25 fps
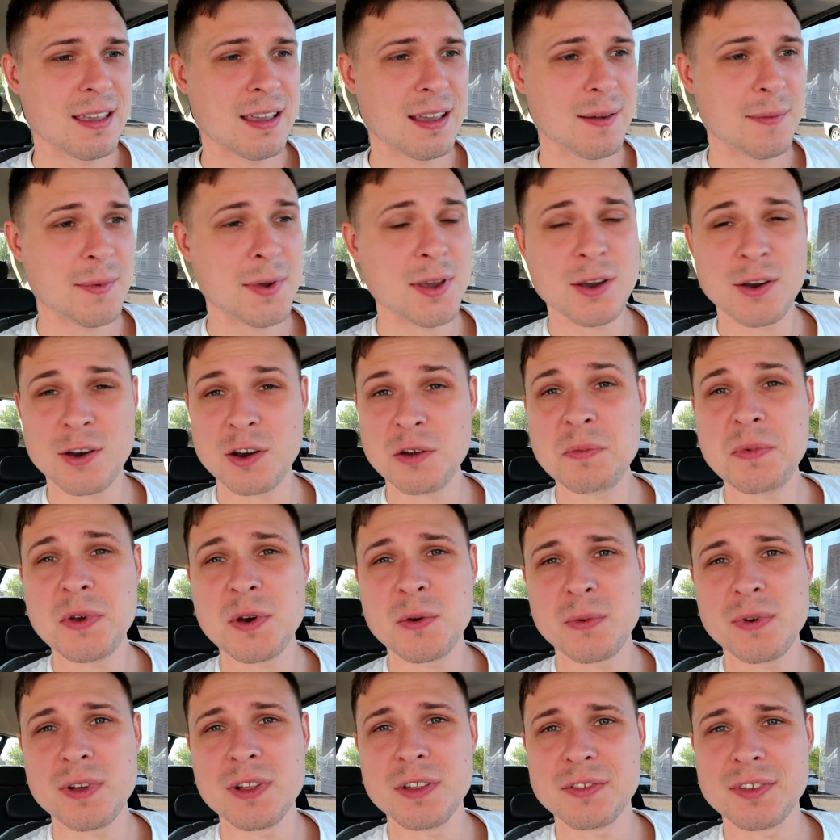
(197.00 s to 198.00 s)
I mean, it could be
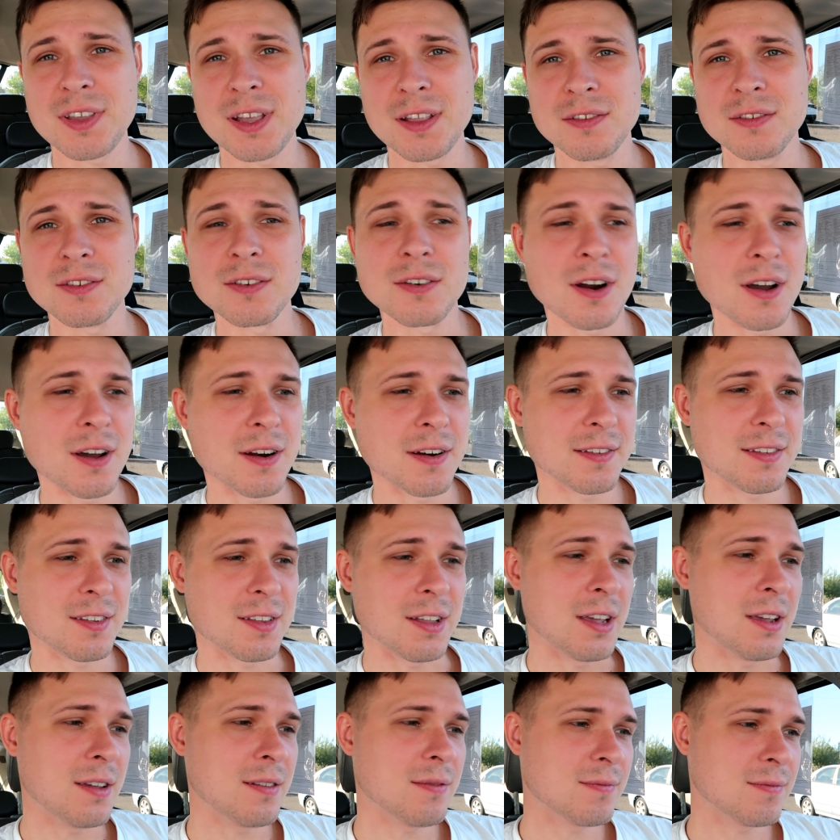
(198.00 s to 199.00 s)
a wheel sensor,
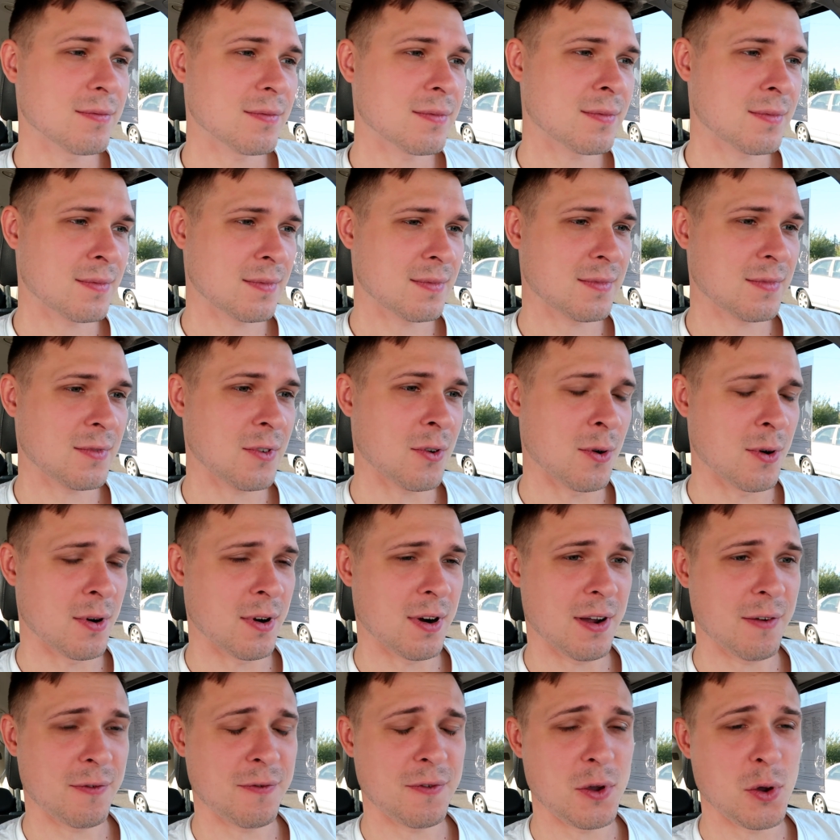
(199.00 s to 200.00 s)
honestly, or
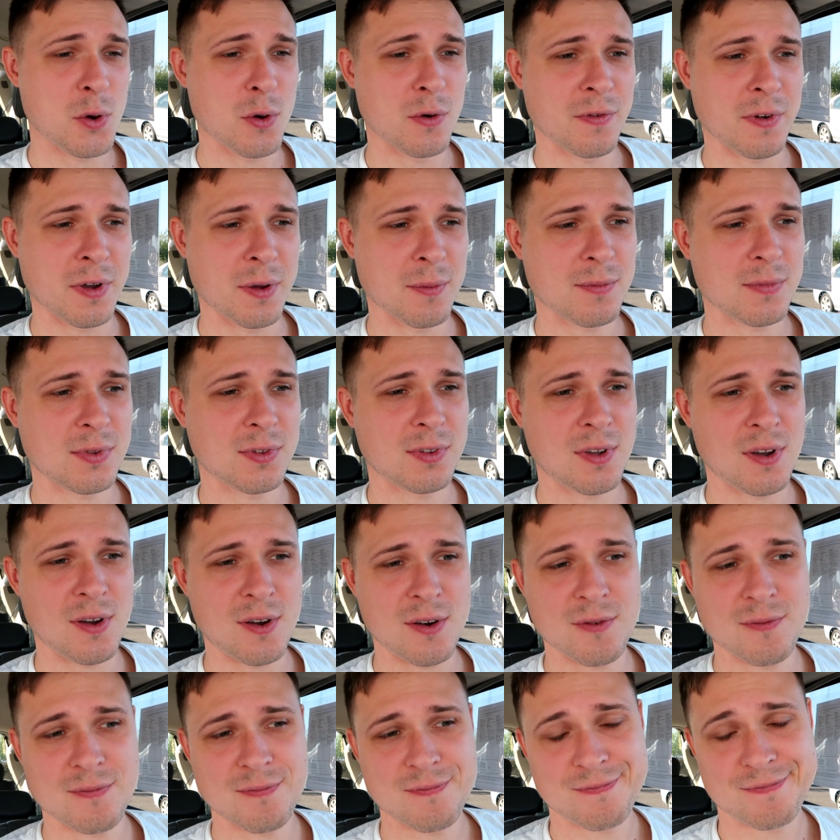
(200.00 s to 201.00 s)
a few of them.
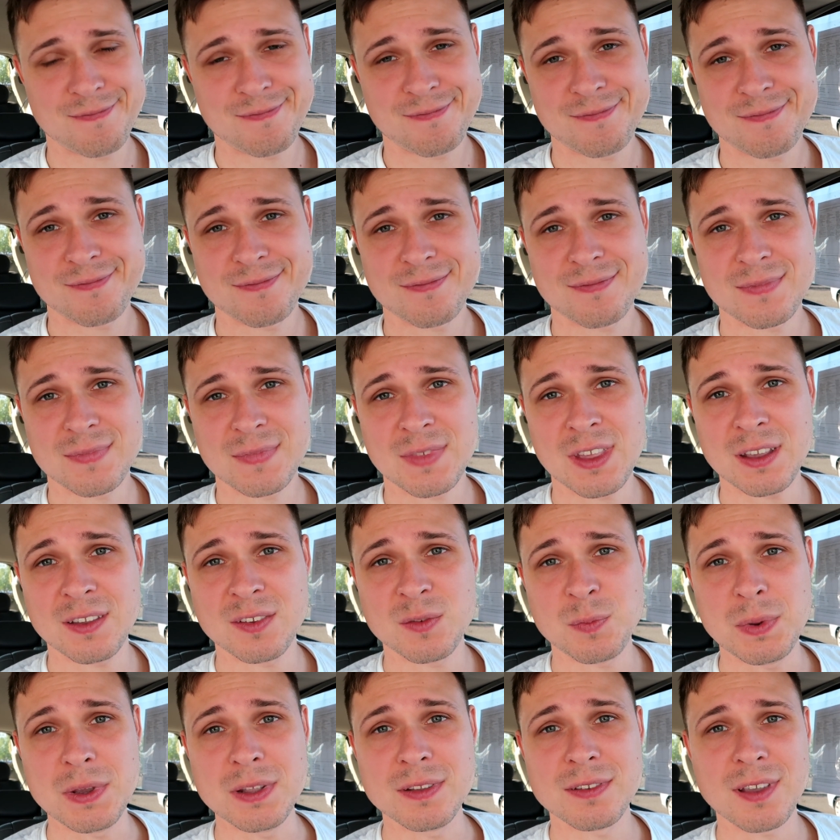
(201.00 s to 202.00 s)
So like
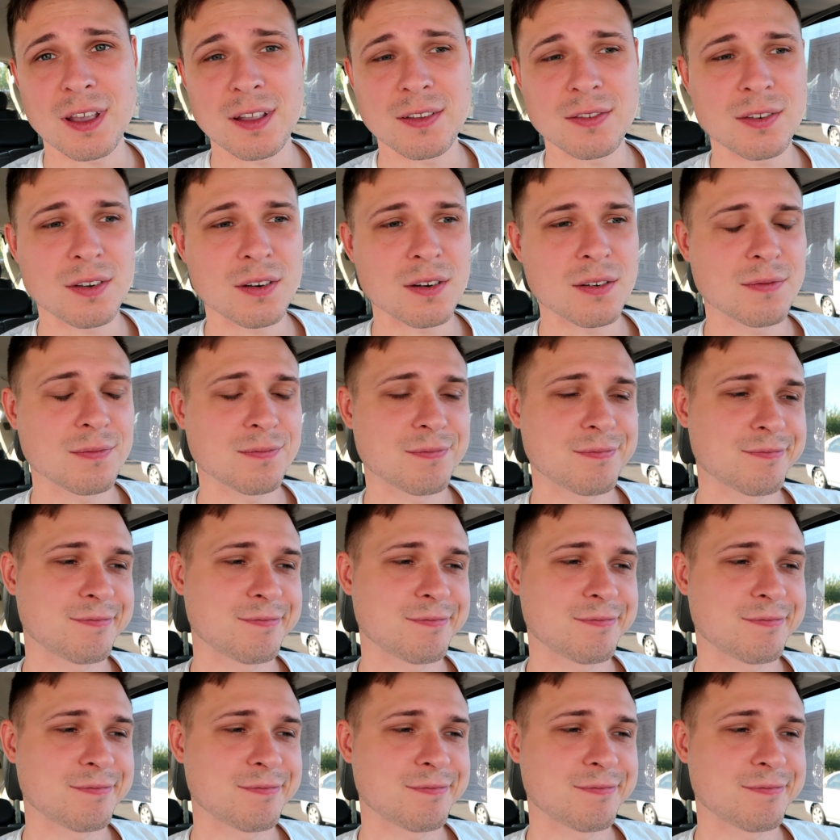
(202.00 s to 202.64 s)
speed sensor.